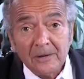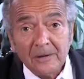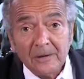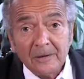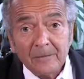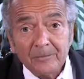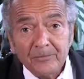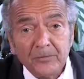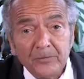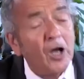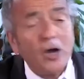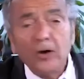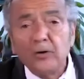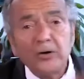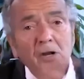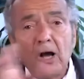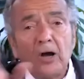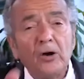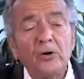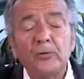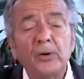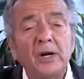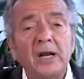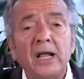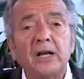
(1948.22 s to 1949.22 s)

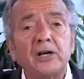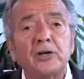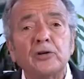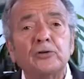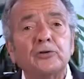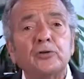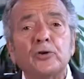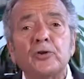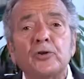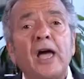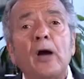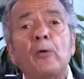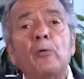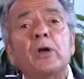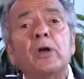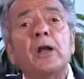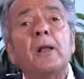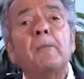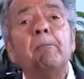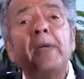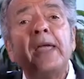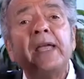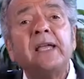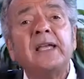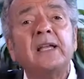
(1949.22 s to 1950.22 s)
No, we're not going to do that. We're going
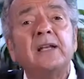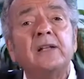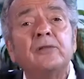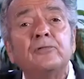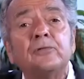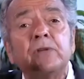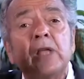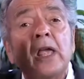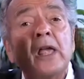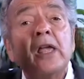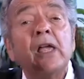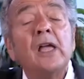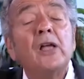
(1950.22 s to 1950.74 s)
to make it in